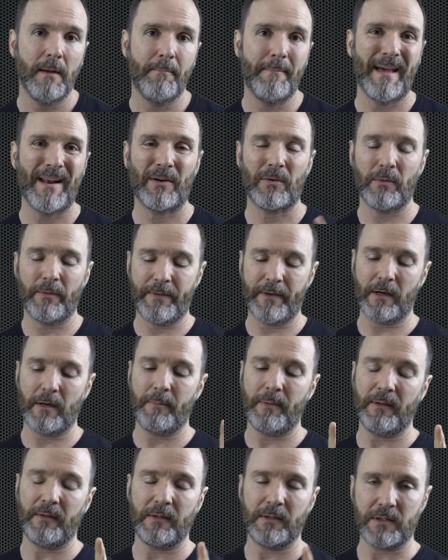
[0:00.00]
medical
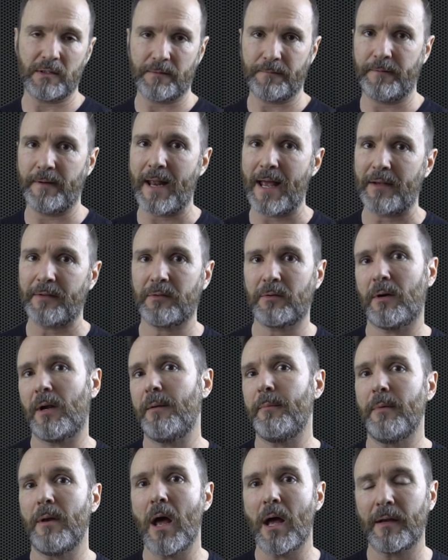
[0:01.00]
therapy such as
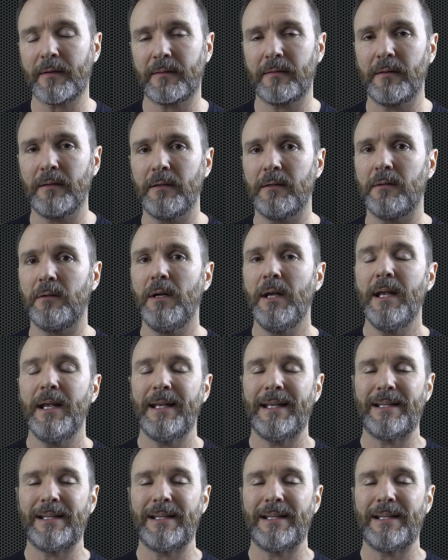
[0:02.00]
finasteride, minoxidil.